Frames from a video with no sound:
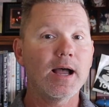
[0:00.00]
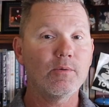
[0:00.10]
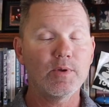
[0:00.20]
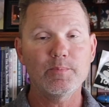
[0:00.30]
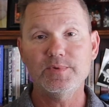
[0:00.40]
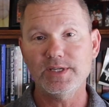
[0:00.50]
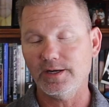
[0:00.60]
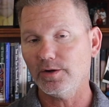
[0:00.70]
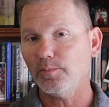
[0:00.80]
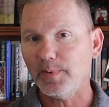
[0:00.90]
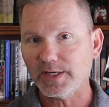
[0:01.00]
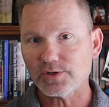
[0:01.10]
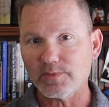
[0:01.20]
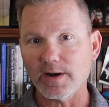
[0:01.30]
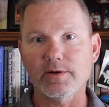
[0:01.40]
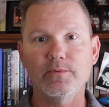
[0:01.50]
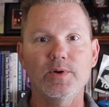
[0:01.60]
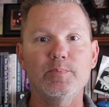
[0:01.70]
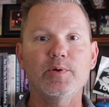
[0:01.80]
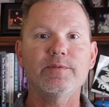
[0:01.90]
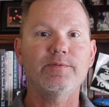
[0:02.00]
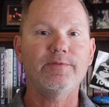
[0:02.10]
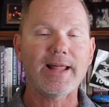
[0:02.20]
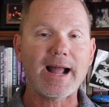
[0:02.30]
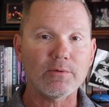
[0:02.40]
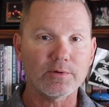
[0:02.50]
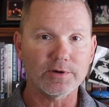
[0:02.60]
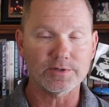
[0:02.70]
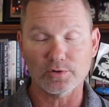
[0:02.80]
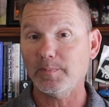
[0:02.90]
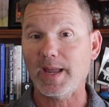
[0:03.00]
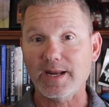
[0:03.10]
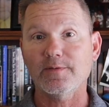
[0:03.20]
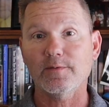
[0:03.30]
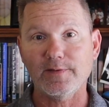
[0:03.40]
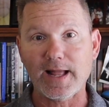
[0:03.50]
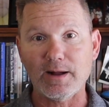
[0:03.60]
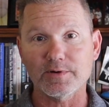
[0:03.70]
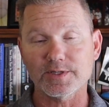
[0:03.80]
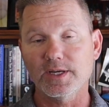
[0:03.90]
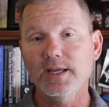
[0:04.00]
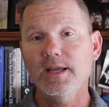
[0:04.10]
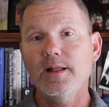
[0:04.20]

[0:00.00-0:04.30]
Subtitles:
We did an obituary. We put flowers or paid for flowers.